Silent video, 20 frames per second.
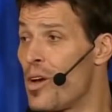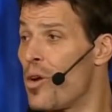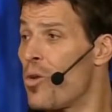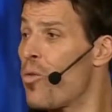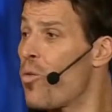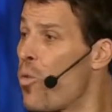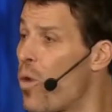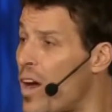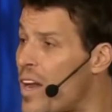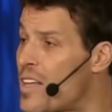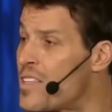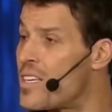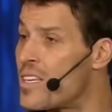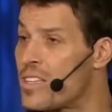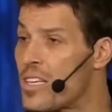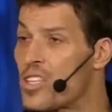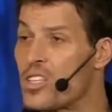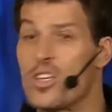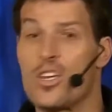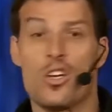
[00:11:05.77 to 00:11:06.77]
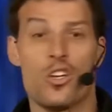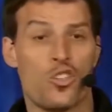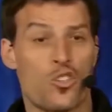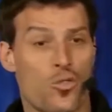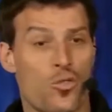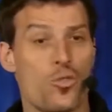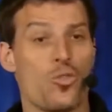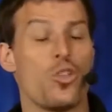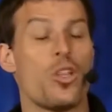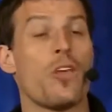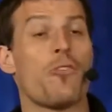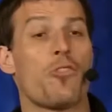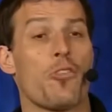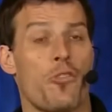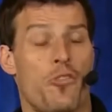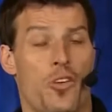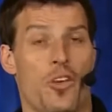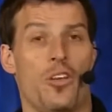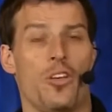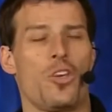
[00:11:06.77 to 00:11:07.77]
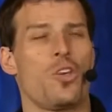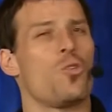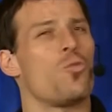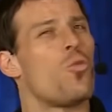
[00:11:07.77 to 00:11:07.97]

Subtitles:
What is it that's going to truly fulfill you?